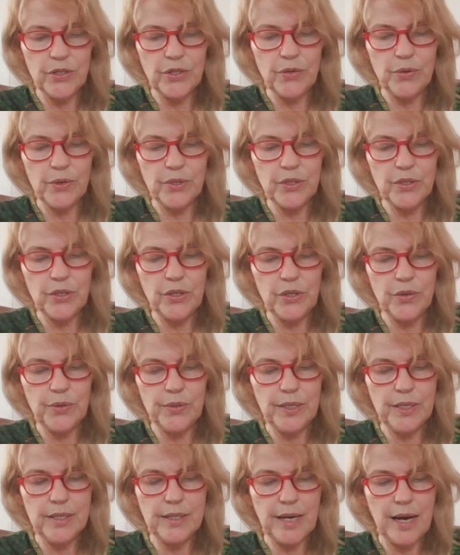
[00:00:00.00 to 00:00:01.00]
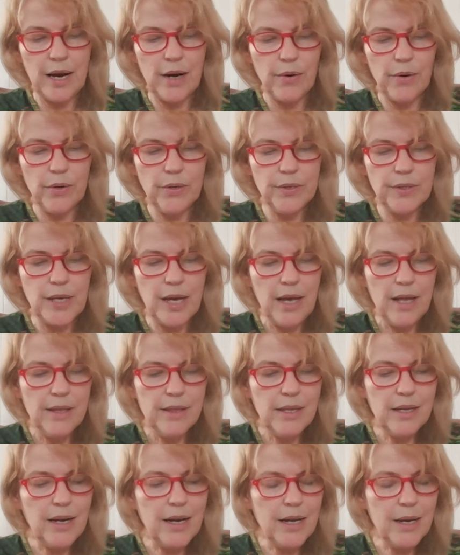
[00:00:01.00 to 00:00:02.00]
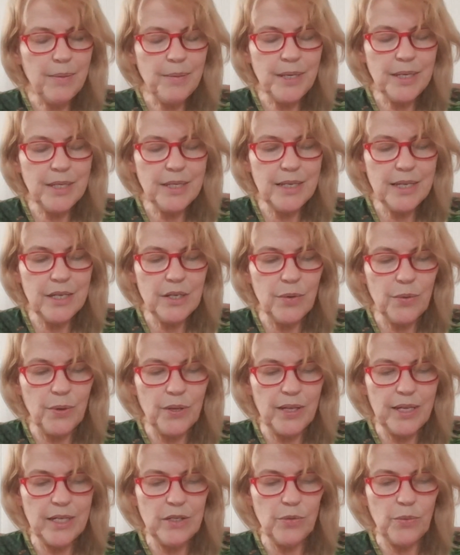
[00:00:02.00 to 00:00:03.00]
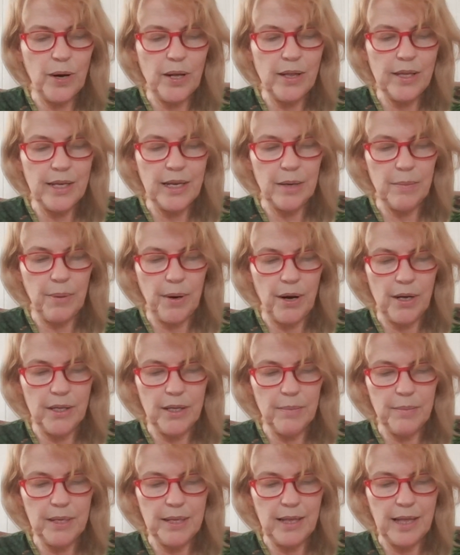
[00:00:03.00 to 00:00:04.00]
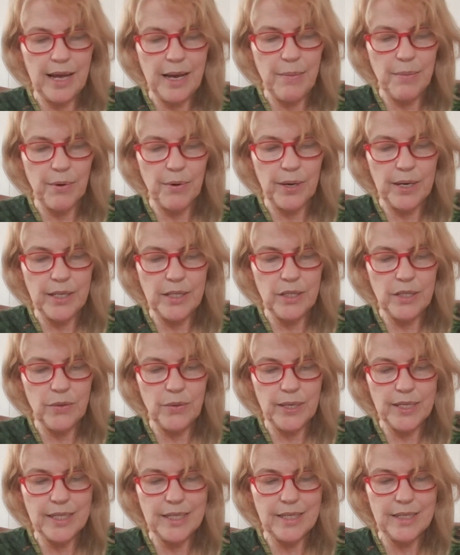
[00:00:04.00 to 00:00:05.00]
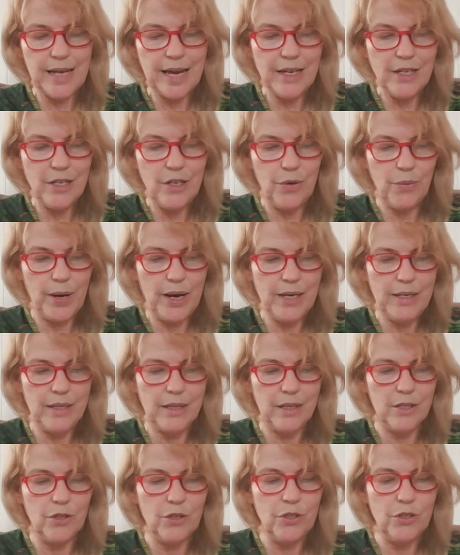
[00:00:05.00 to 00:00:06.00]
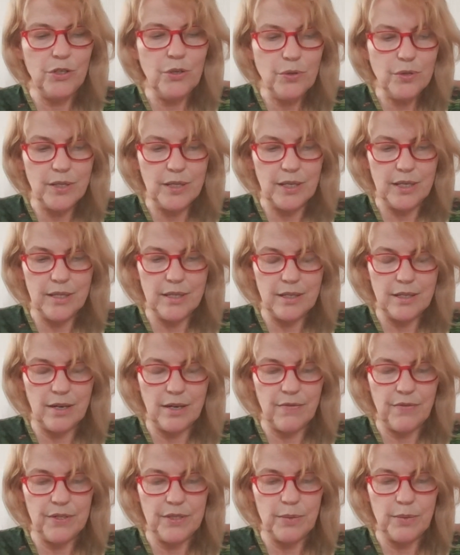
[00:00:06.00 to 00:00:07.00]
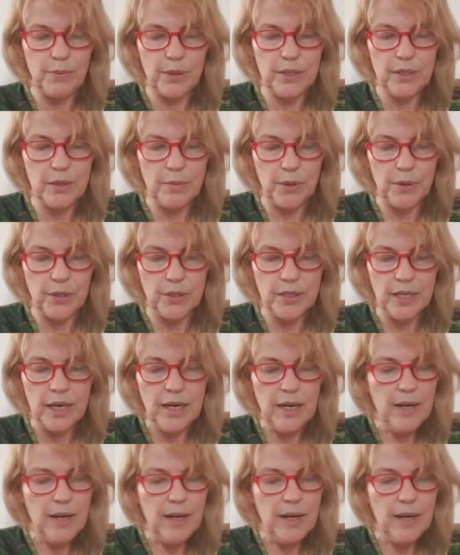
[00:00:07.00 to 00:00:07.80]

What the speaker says: to excuse his errors, that I am continually dwelling upon them and laboring to extenuate the loosest of his principles